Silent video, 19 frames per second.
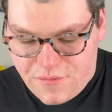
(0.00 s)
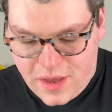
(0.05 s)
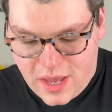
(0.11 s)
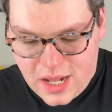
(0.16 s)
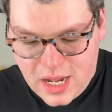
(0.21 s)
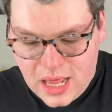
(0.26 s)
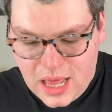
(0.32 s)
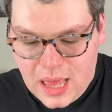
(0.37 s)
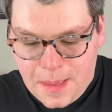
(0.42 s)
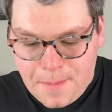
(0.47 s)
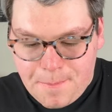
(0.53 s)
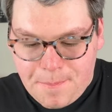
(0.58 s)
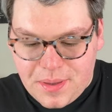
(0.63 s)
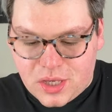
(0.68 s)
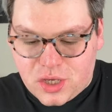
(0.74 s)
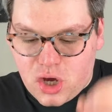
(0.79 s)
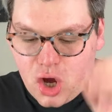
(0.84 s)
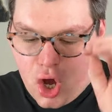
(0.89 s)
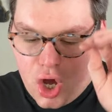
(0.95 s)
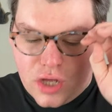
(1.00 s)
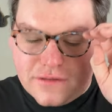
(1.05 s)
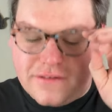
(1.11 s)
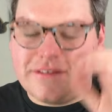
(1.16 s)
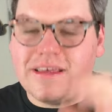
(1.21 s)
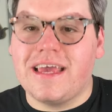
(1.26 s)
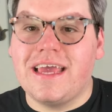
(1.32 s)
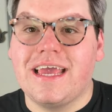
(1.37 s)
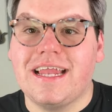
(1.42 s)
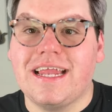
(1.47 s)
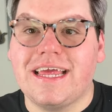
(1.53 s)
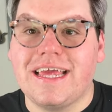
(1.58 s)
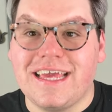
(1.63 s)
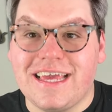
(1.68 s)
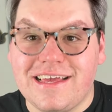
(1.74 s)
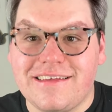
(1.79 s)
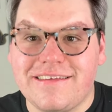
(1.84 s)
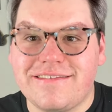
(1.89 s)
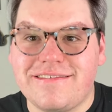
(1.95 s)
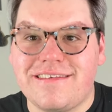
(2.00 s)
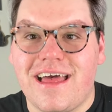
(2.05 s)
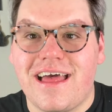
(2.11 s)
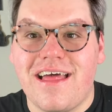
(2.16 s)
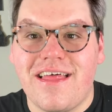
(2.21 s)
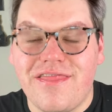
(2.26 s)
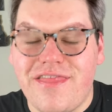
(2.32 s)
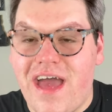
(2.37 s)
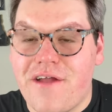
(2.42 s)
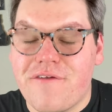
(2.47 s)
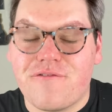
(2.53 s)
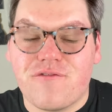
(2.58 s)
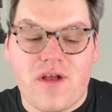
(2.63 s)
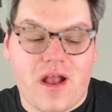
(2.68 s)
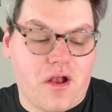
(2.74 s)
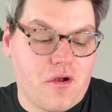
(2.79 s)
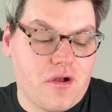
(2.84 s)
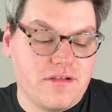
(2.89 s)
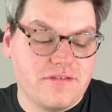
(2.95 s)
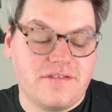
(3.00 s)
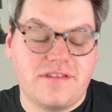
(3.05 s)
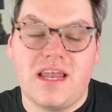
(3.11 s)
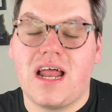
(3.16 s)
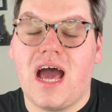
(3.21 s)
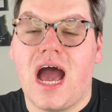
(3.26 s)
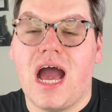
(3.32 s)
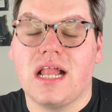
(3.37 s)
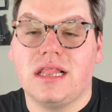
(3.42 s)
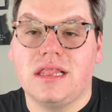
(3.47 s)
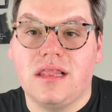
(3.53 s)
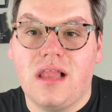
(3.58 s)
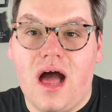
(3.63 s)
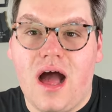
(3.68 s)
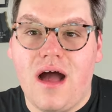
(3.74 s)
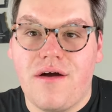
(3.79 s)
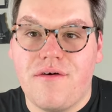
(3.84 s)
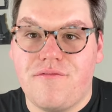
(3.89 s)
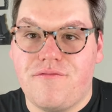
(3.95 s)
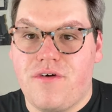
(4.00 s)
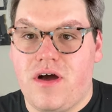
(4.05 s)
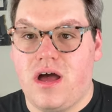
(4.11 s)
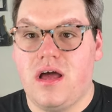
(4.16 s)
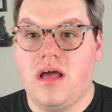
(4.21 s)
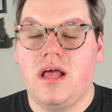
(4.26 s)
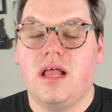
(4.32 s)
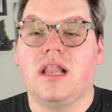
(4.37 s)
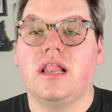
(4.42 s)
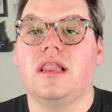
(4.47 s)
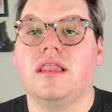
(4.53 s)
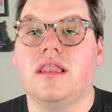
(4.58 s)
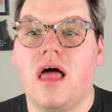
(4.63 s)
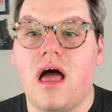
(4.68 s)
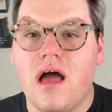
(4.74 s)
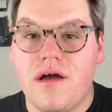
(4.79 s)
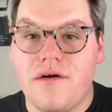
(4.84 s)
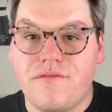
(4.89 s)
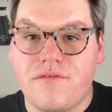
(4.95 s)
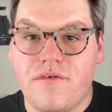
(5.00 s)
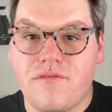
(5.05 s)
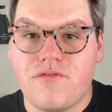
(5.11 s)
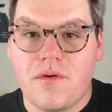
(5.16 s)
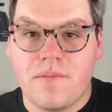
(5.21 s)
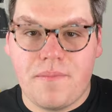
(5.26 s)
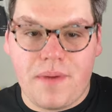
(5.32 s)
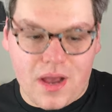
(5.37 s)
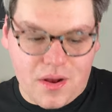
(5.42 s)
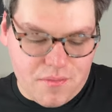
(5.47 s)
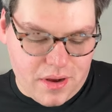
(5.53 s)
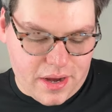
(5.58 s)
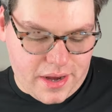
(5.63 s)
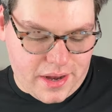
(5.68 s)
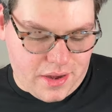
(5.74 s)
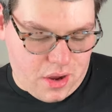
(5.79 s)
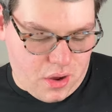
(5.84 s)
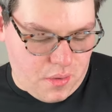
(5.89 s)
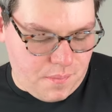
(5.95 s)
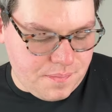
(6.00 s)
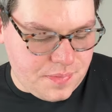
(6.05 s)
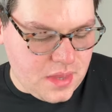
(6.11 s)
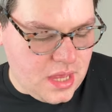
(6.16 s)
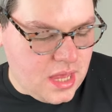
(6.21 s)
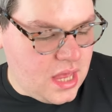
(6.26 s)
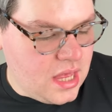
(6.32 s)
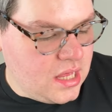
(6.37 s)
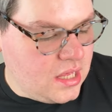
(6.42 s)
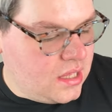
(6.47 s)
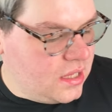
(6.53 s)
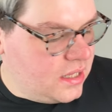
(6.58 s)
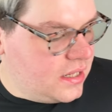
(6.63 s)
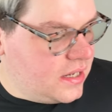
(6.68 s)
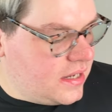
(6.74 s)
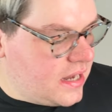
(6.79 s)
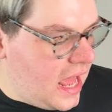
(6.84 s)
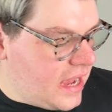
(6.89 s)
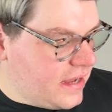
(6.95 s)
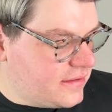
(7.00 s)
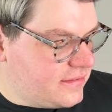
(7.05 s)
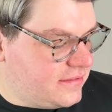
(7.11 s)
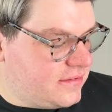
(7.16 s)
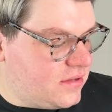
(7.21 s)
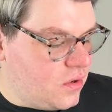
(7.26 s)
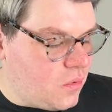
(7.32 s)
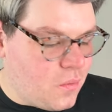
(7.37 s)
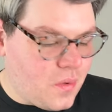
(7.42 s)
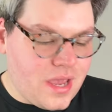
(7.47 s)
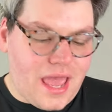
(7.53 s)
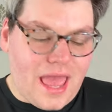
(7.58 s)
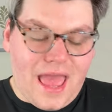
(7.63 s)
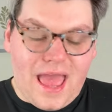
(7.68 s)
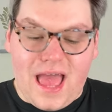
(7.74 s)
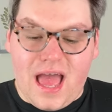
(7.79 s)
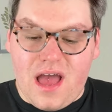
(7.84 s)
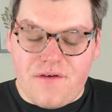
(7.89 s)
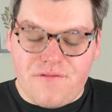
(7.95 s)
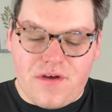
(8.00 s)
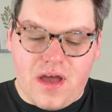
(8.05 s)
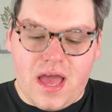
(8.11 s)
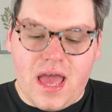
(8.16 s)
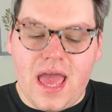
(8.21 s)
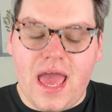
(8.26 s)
it because it is that fragrance that I love, love from Byredo. Next, we have